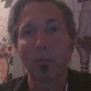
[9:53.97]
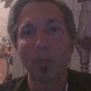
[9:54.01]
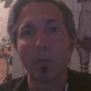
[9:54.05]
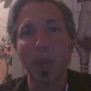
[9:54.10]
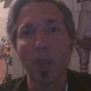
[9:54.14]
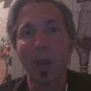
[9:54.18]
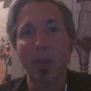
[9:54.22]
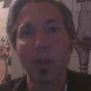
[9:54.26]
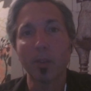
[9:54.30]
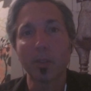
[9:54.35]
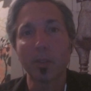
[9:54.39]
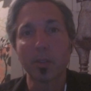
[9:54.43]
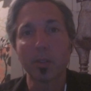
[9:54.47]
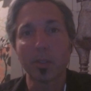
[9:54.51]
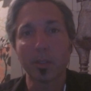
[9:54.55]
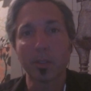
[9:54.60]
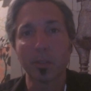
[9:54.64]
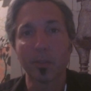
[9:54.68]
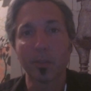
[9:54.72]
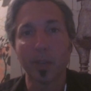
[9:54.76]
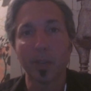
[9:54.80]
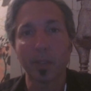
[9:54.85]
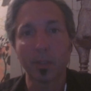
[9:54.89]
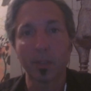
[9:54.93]
how this has
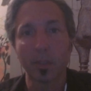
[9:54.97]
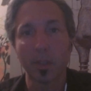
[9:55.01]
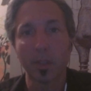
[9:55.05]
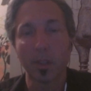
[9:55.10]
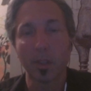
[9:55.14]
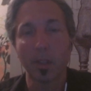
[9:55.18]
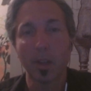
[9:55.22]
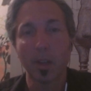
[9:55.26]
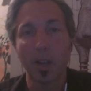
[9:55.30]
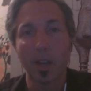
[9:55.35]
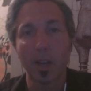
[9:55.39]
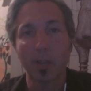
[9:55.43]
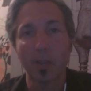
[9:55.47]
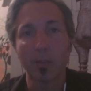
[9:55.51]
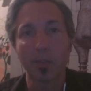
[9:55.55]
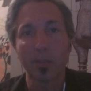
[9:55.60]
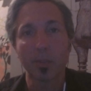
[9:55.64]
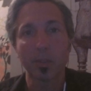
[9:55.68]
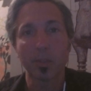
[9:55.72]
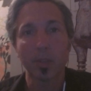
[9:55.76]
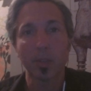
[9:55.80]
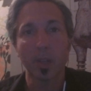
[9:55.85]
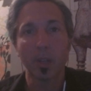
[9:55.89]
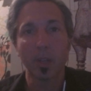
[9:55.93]
affected their
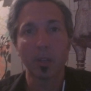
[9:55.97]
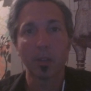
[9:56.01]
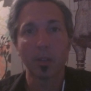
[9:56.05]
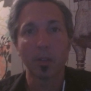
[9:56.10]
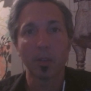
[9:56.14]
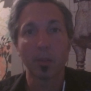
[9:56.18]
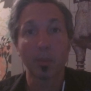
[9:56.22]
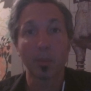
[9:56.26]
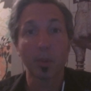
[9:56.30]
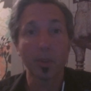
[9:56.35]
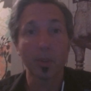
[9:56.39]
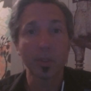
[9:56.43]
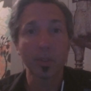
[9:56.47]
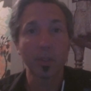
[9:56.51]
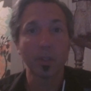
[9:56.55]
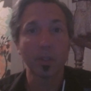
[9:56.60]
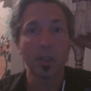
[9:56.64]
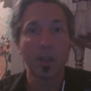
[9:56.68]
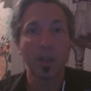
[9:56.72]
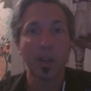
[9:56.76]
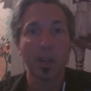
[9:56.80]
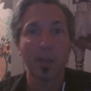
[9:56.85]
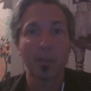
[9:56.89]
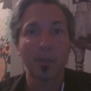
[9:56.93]
lives and their personal
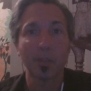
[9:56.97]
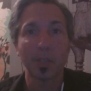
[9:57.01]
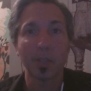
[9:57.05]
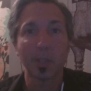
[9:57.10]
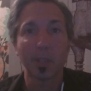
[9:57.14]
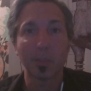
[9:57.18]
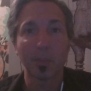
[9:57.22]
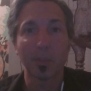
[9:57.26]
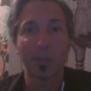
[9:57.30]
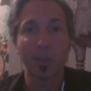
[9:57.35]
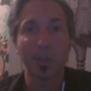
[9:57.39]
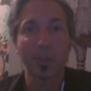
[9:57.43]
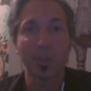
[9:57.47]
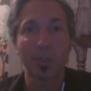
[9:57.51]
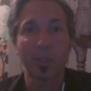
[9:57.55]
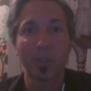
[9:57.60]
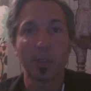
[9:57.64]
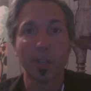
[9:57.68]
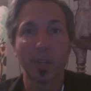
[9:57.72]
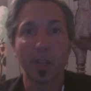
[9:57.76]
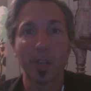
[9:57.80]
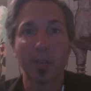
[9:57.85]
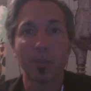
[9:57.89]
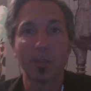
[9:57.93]
lives and their
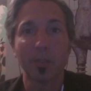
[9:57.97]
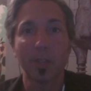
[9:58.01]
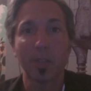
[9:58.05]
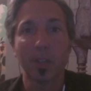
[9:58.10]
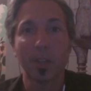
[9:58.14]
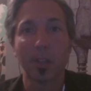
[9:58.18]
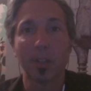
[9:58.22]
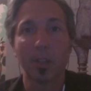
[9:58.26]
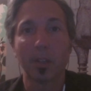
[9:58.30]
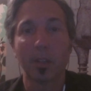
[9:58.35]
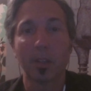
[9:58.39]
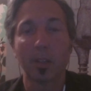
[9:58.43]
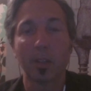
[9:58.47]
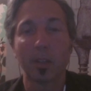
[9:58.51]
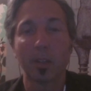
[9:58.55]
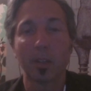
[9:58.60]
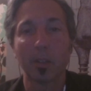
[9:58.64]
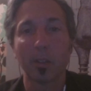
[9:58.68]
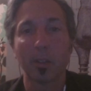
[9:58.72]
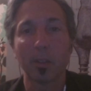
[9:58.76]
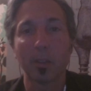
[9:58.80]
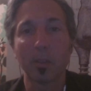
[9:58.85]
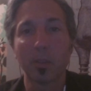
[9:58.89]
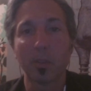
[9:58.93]
professional lives. And
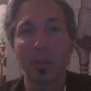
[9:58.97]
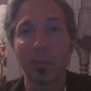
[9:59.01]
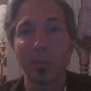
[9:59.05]
it should